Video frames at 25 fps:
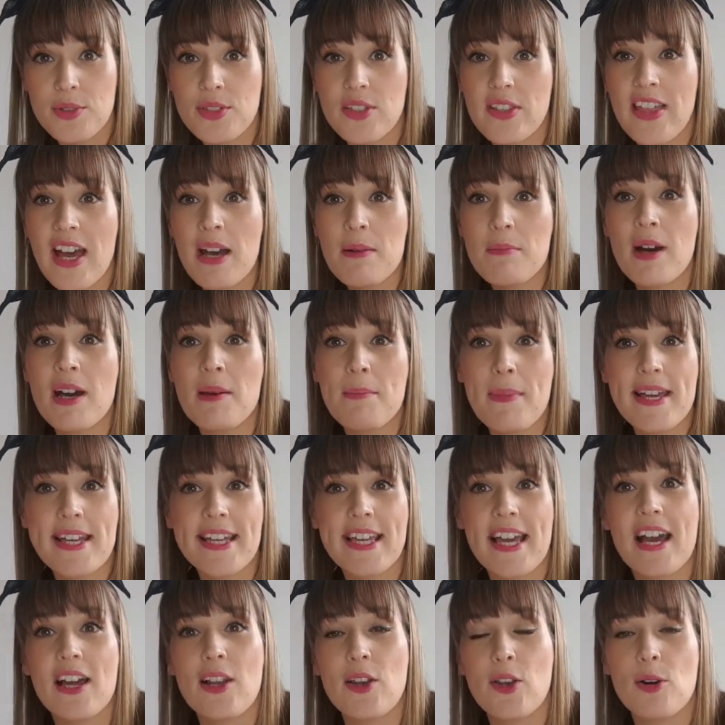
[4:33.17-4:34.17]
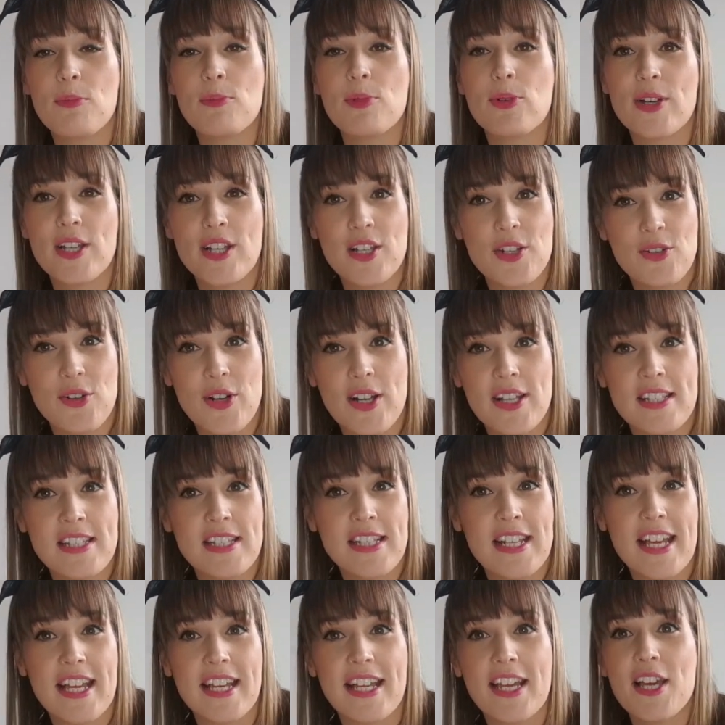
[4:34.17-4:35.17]
So that might make it a lot more
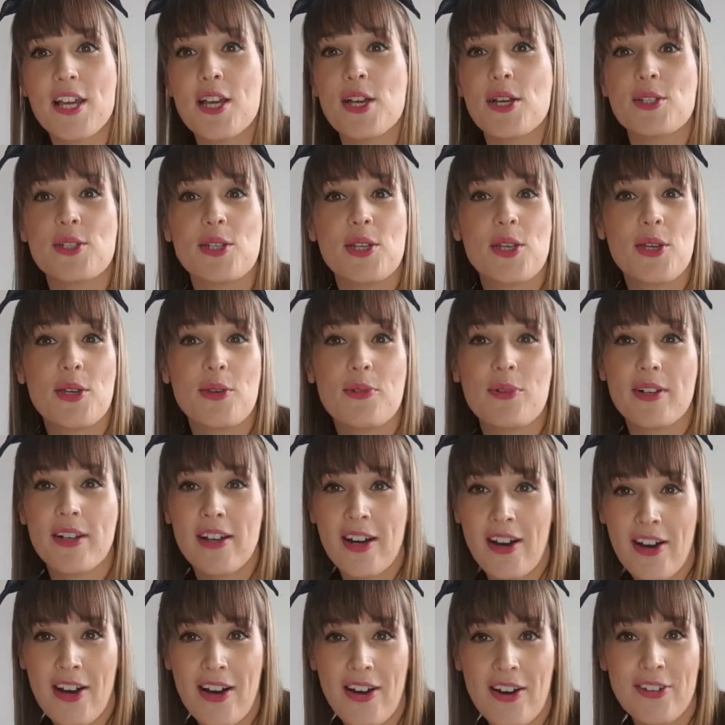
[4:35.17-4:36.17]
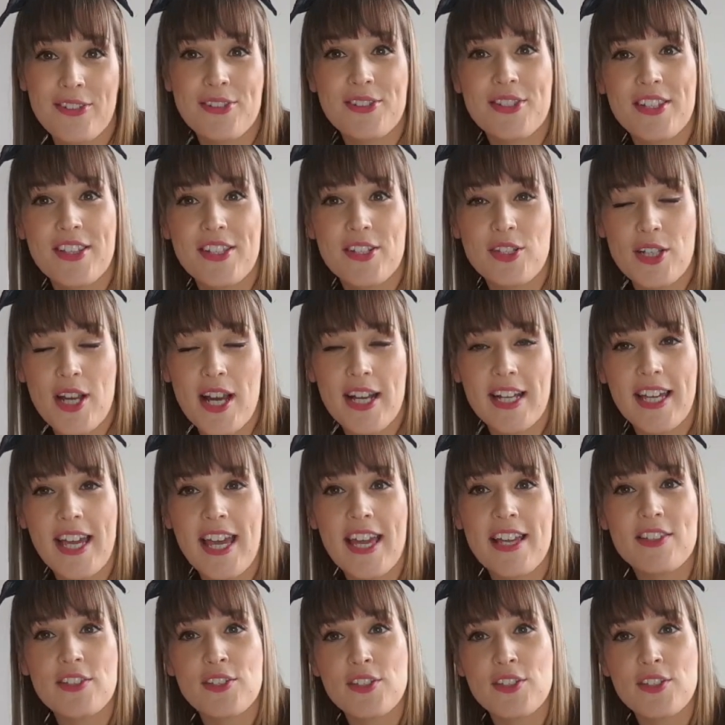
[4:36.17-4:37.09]
interesting to cut onto the jacket.